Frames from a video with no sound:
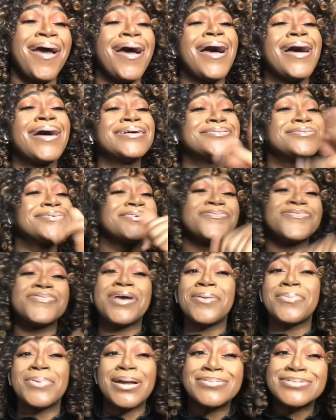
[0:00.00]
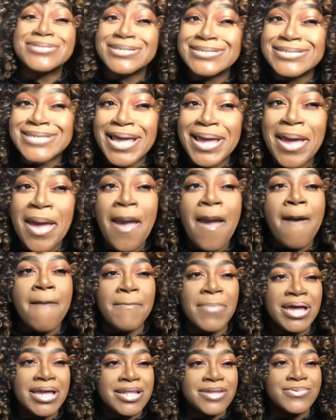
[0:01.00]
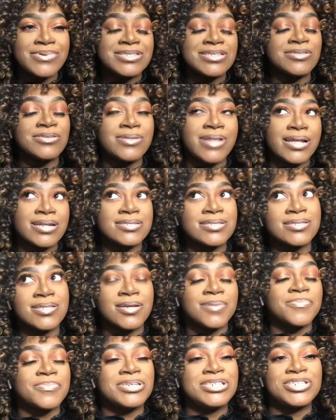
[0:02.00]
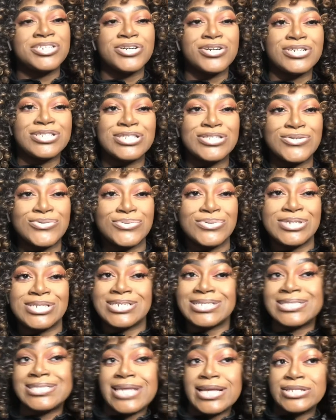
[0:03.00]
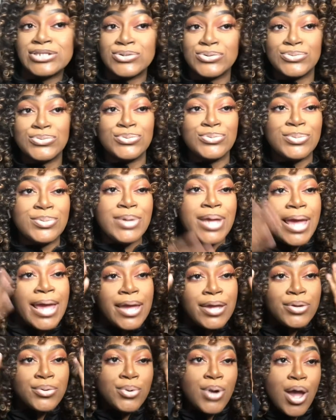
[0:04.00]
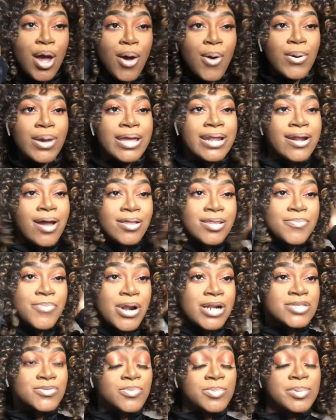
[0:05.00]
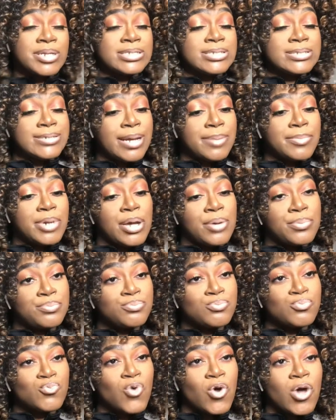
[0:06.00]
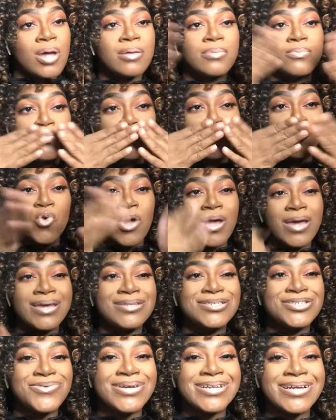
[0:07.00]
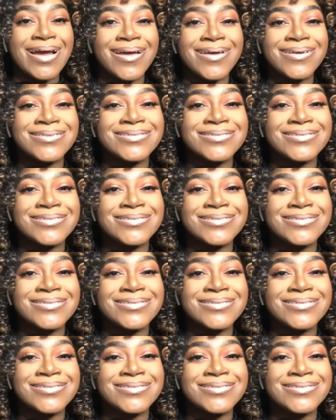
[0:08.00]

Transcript: I totally forgot what I was gonna say. But anyways, if you like this look, be sure to just stay tuned and you know, and all the products will be listed down below. Mm-hmm. Enjoy, guys.